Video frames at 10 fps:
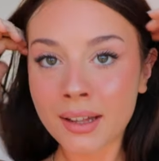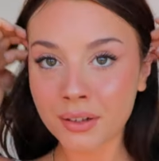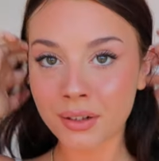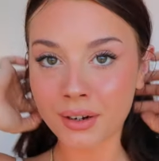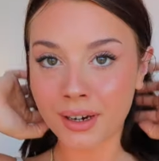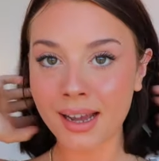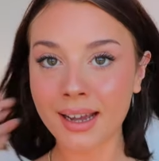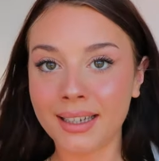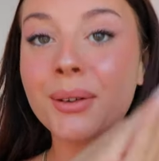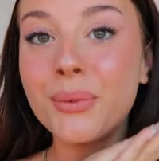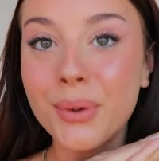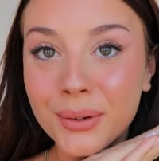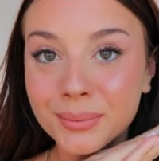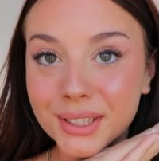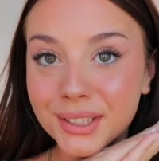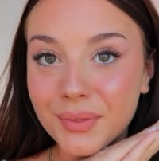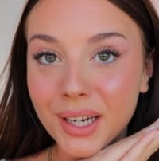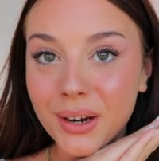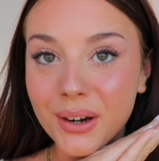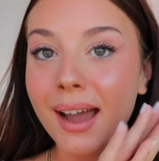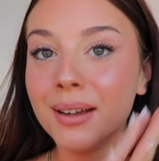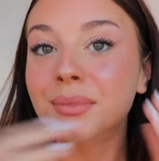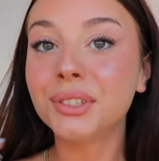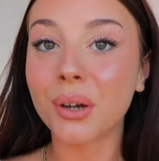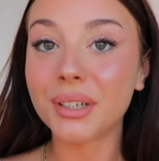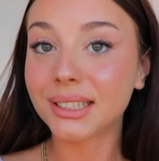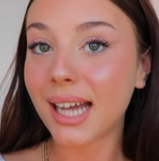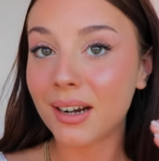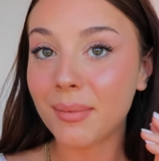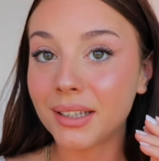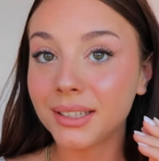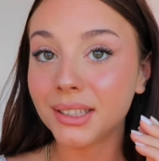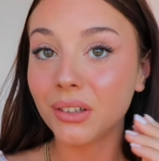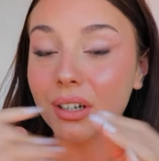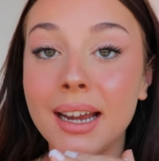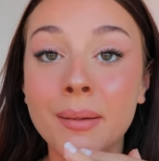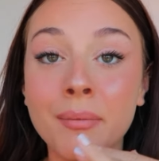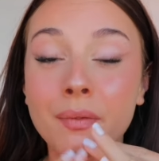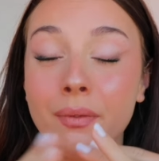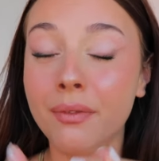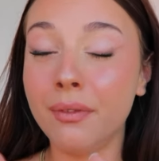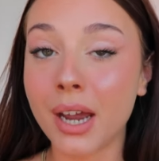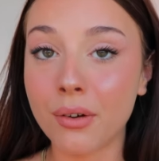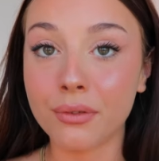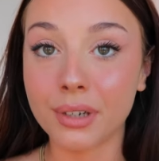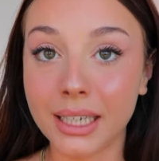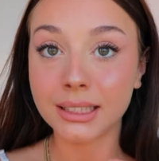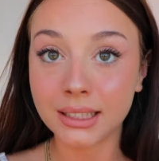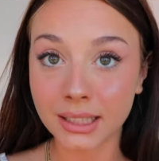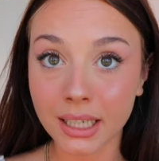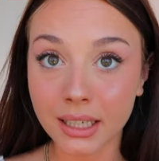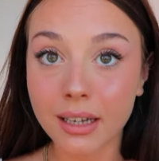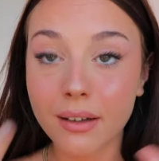Hello guys, welcome to this video. I am so excited about this look. I am very sick.